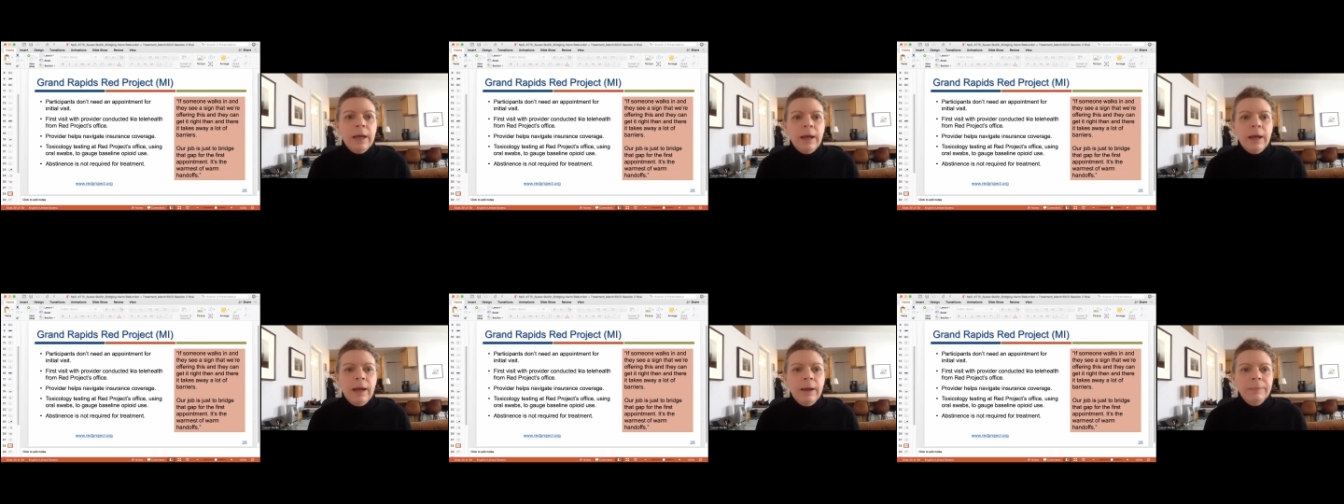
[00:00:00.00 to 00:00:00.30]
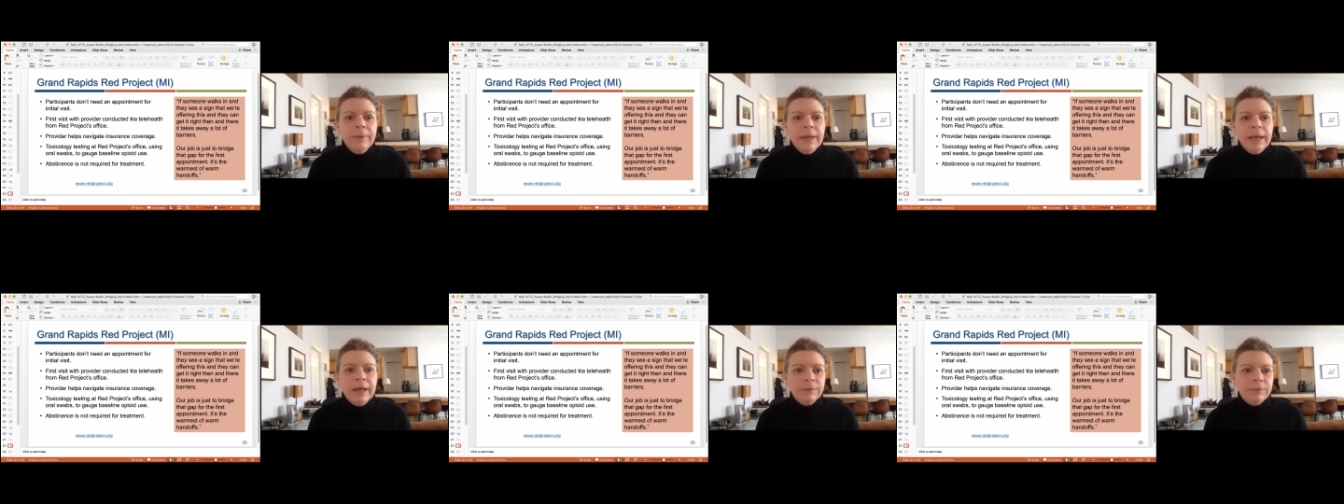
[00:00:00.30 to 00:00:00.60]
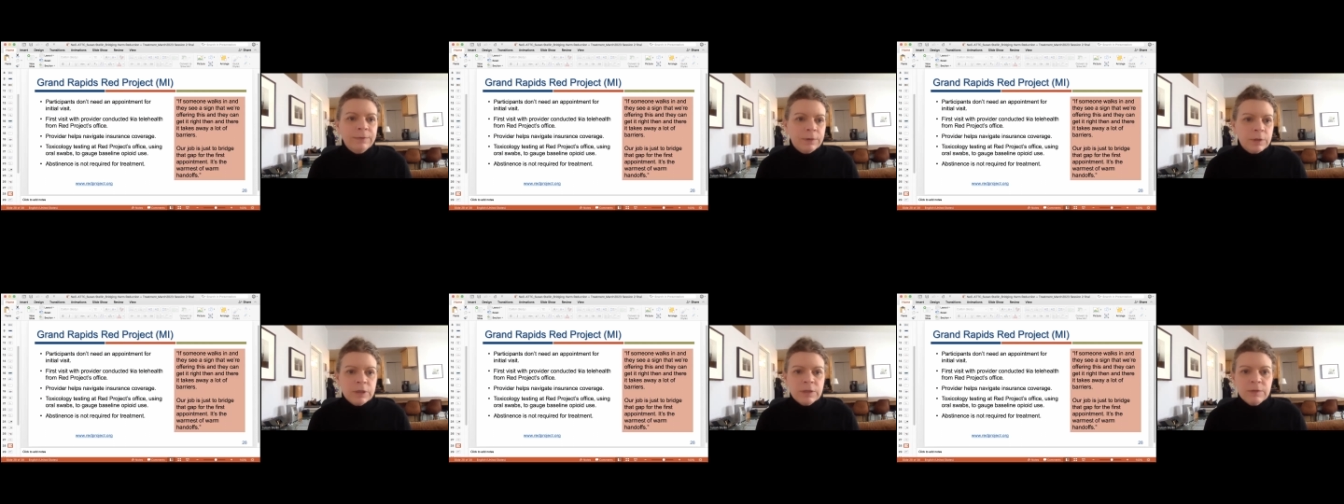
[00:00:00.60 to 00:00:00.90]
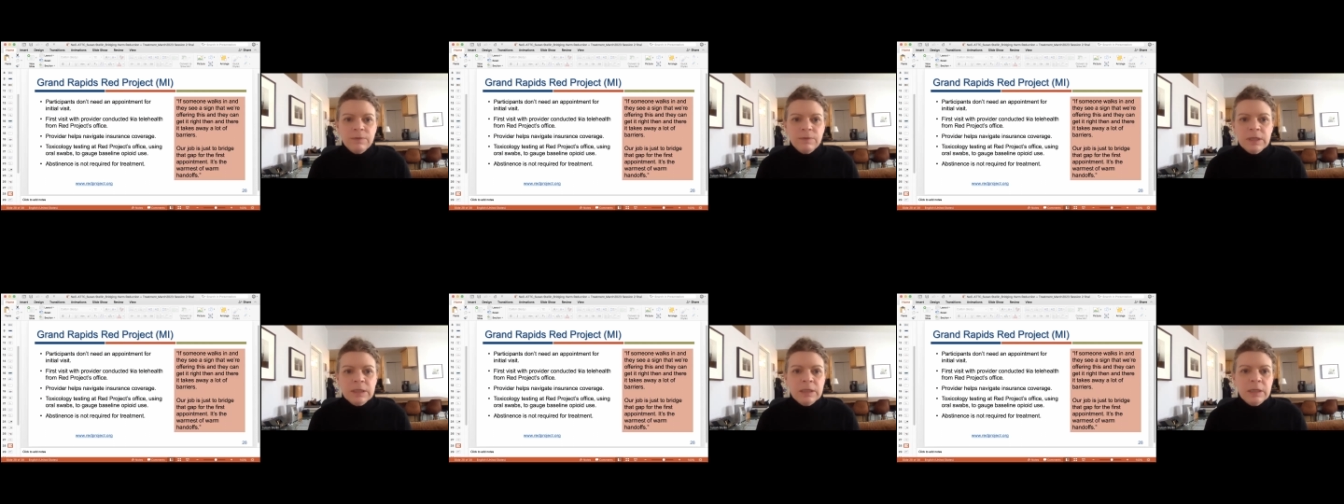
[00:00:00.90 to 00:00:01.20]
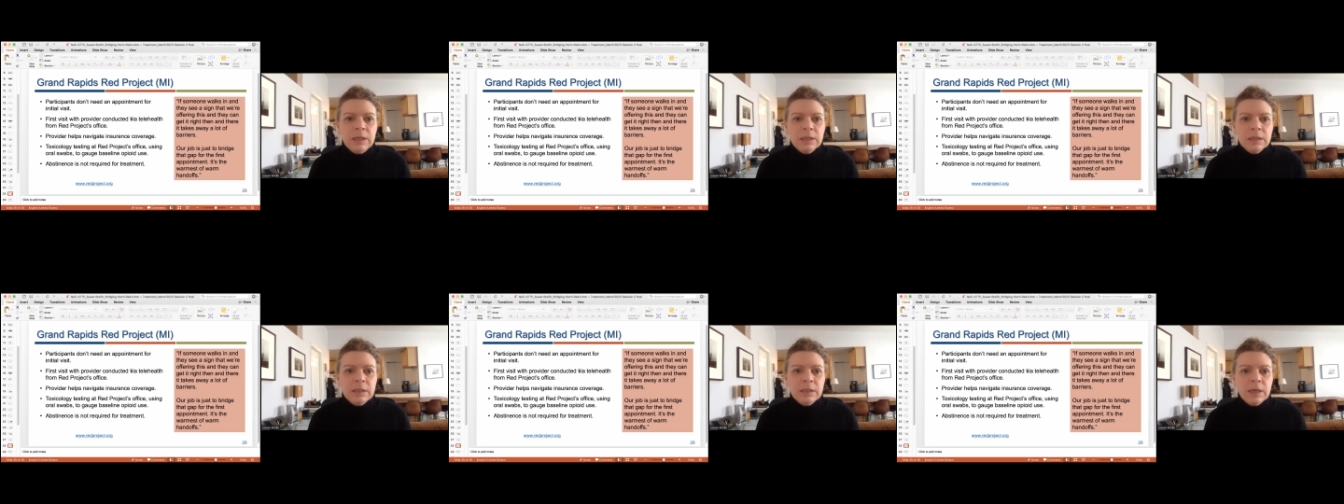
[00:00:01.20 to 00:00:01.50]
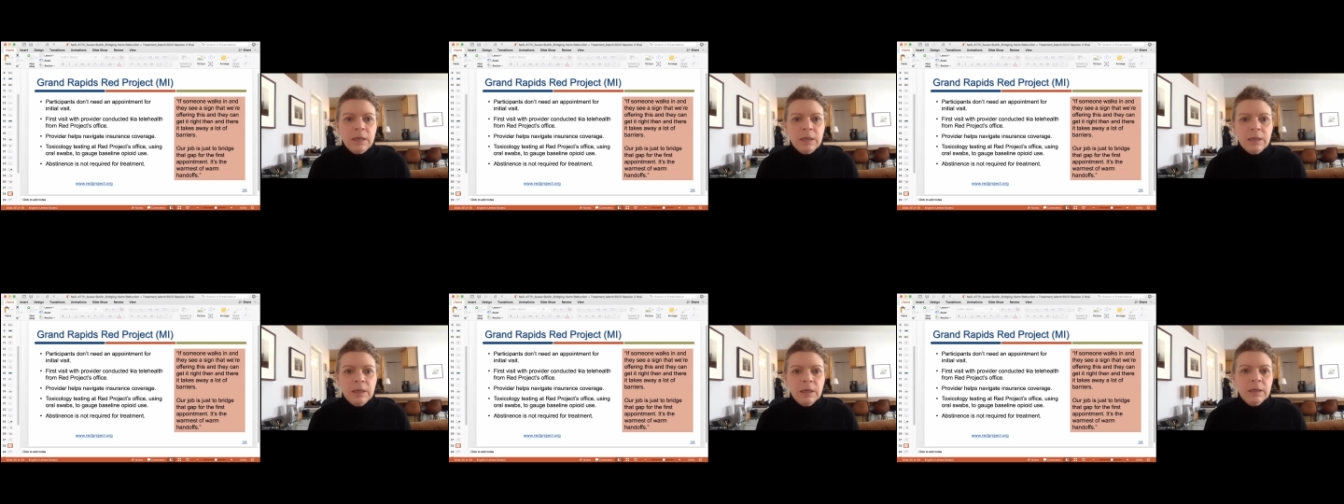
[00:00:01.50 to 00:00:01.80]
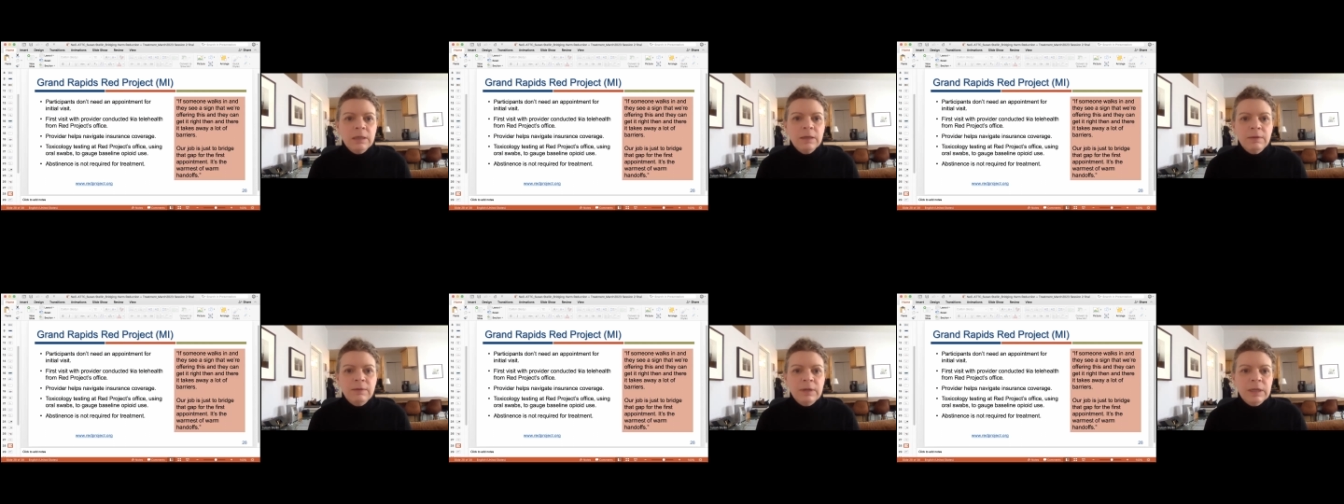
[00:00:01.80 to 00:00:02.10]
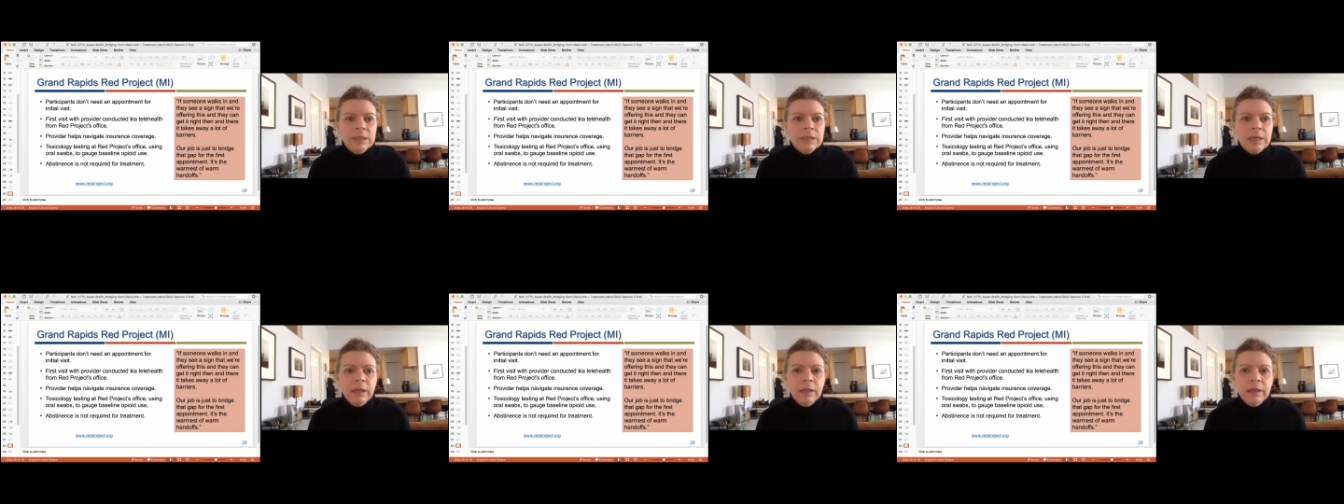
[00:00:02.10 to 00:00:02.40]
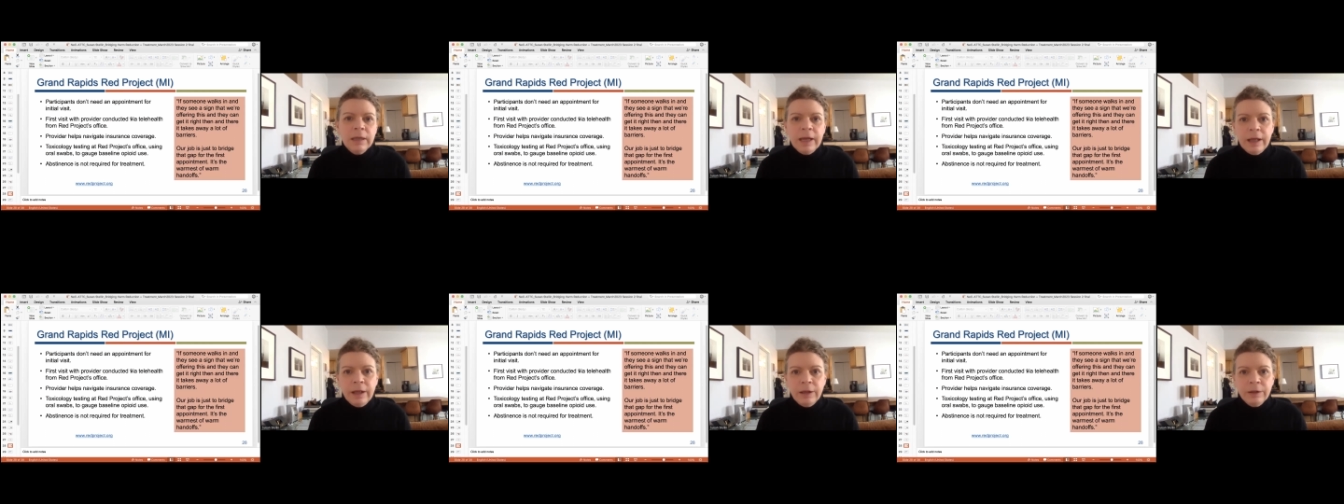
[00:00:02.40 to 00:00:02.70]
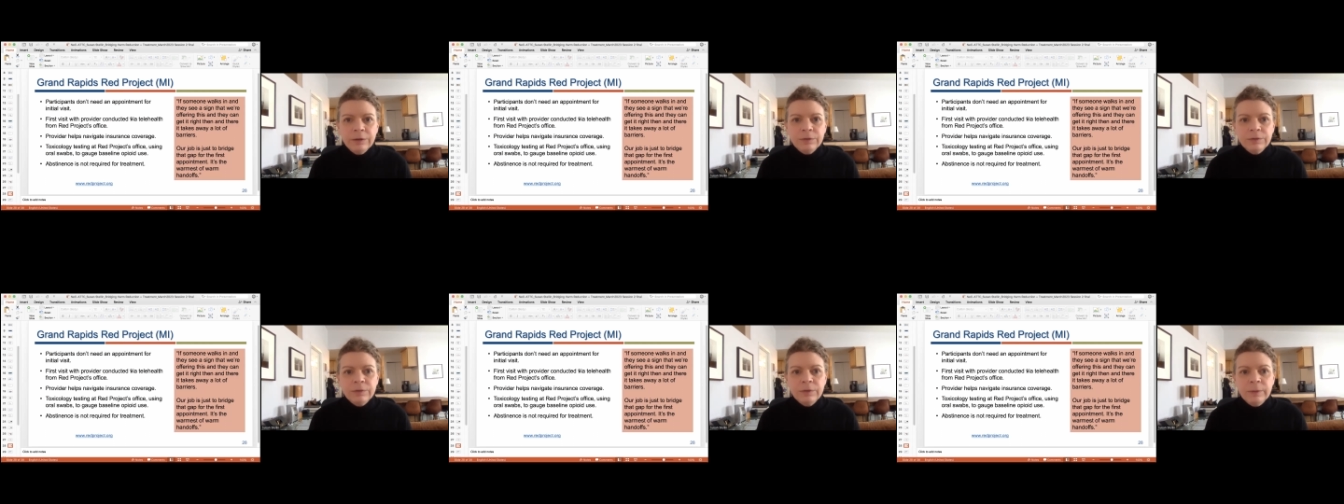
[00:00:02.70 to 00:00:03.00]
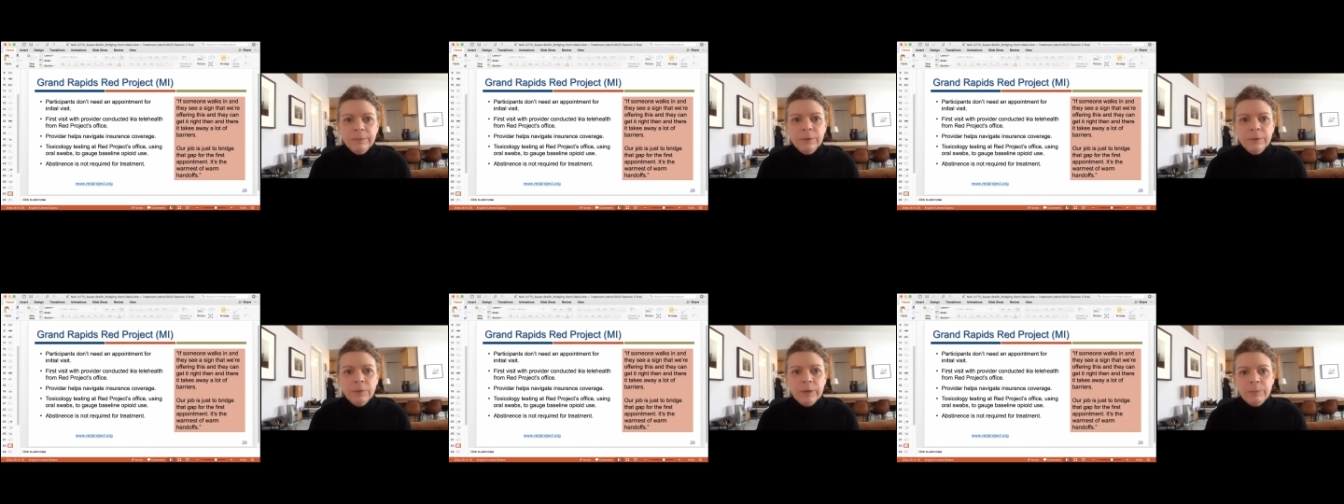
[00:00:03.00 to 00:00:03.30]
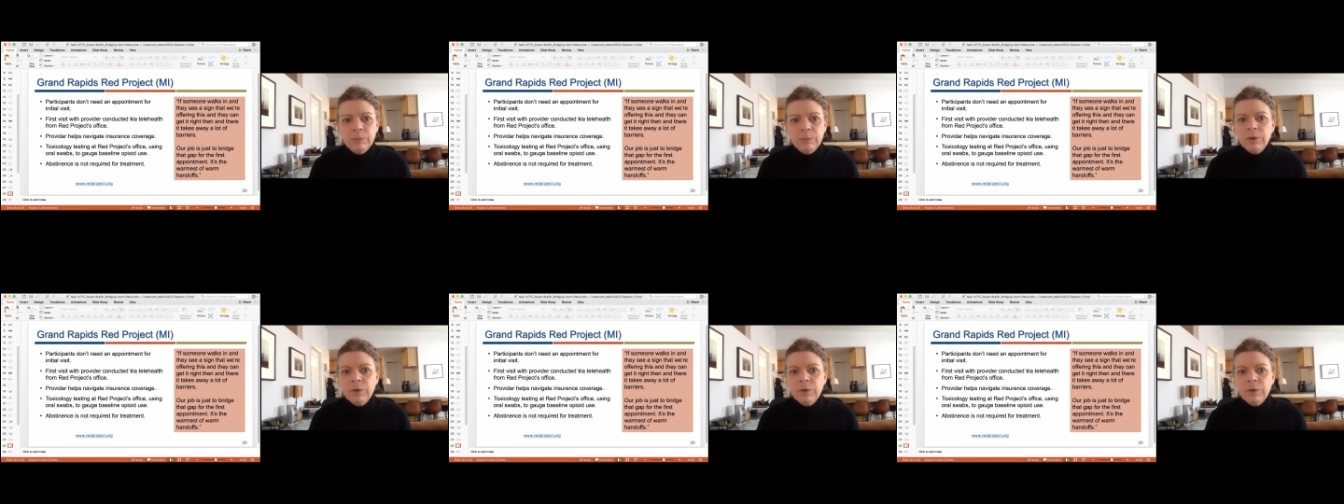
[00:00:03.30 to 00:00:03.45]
That first visit is conducted via telehealth from the RED